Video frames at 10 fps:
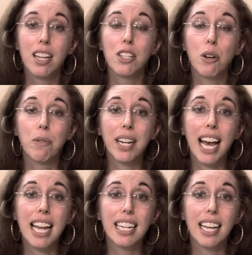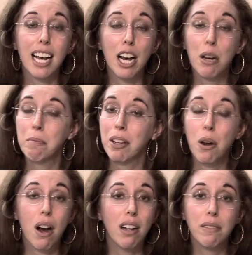Don't forget,
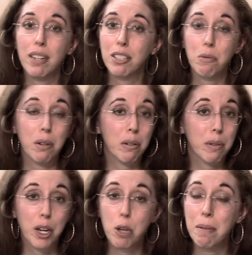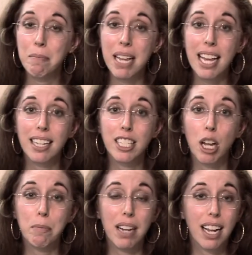all of us, we're human beings
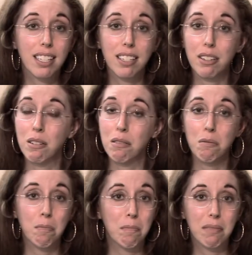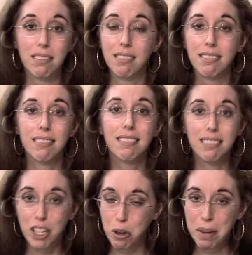subject to
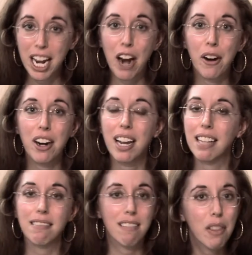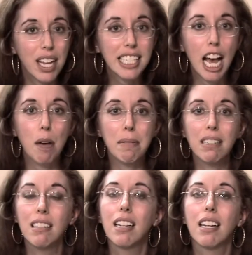human error, and things
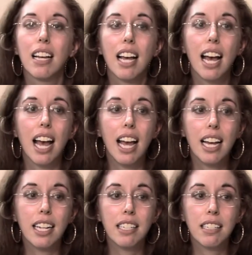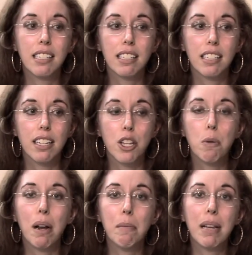happen. And You
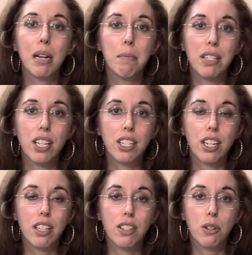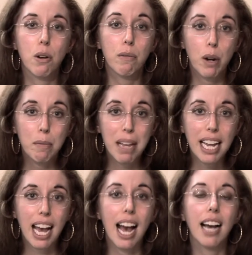want to be in a position to avoid
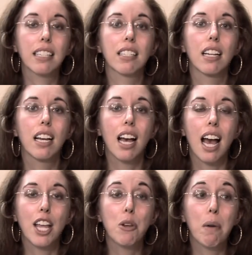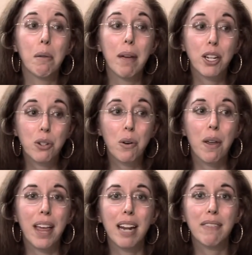being hacked, and you want to make
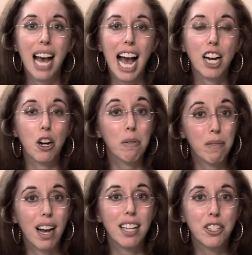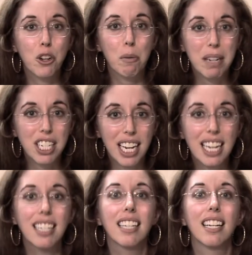sure that if a hacker finds your
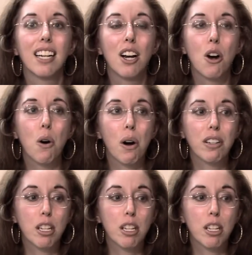machine, or